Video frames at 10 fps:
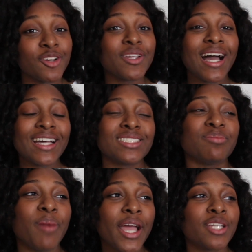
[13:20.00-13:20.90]
So you guys,
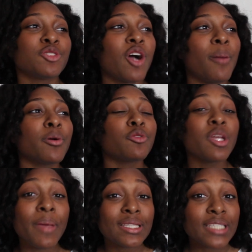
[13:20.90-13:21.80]
Mic Drop
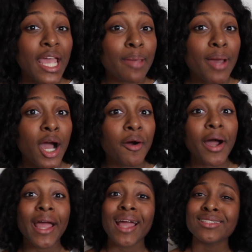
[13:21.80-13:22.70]
Remix came out.
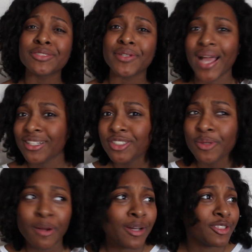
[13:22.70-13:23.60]
I actually reacted
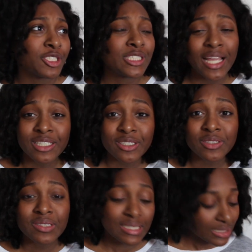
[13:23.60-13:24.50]
to it on my other
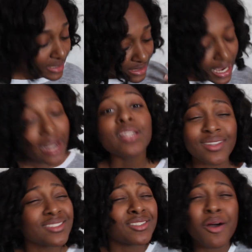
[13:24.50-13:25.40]
channel and
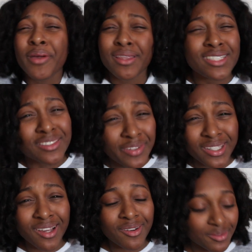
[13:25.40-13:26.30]
it's going in this
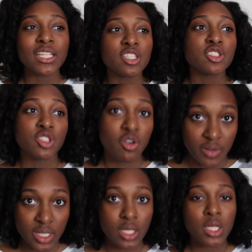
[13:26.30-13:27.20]
video. I think this is so
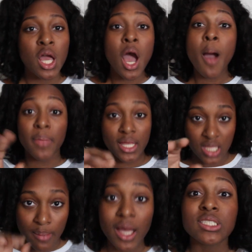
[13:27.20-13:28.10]
funny. Playing
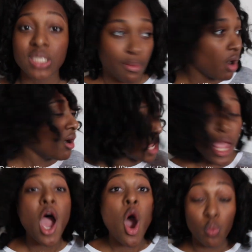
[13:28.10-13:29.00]
my basketball.
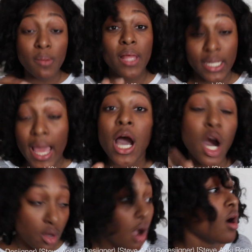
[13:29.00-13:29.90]
Uh, we play that
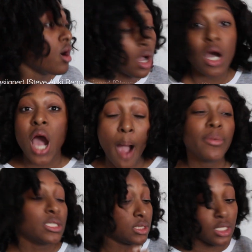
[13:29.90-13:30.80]
a lot. Uh, I'm
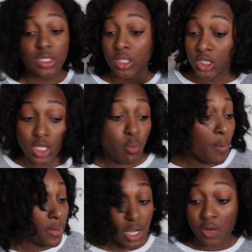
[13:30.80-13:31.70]
gonna get to the chicken,
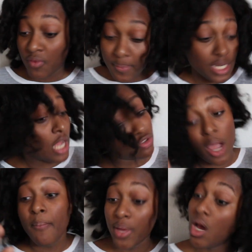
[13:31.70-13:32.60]
whip it and rip it and
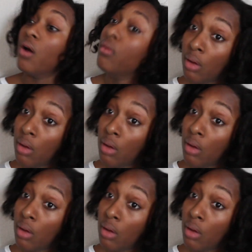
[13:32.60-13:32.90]
slap it off.